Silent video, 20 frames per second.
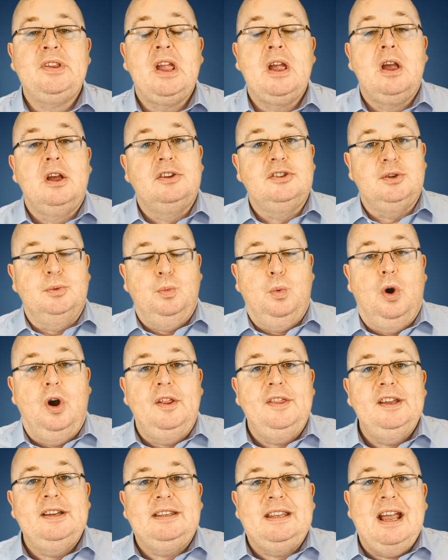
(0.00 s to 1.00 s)
So what are
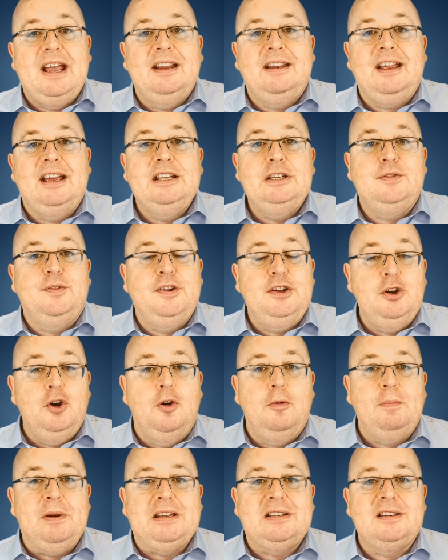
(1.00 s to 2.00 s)
the debtor days for
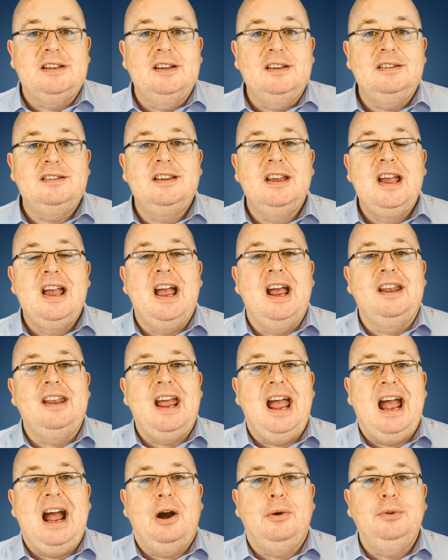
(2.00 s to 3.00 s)
your business and
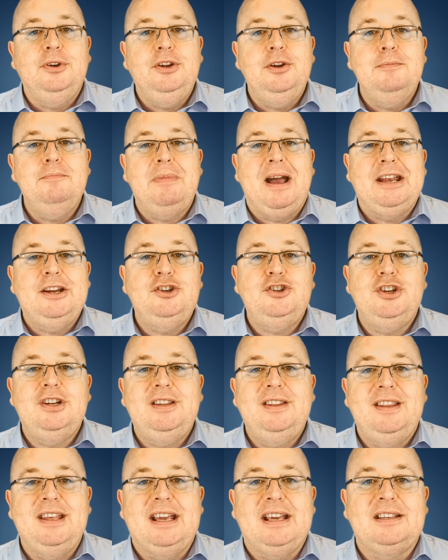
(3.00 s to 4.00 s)
how are you
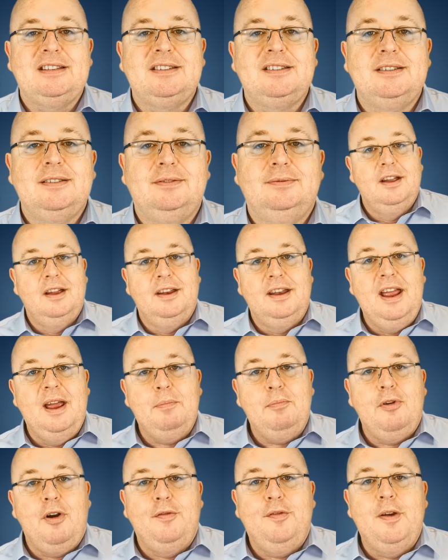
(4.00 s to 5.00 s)
managing this? Net
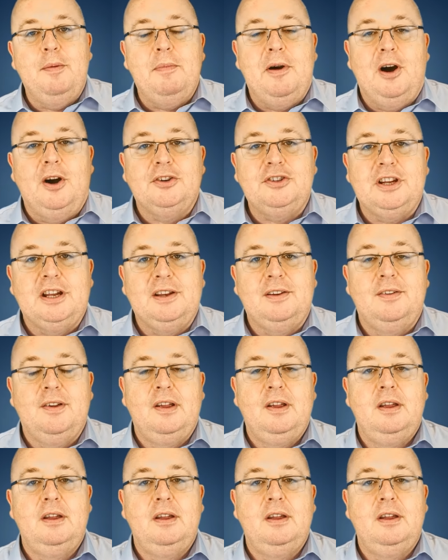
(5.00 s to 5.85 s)
profit margin.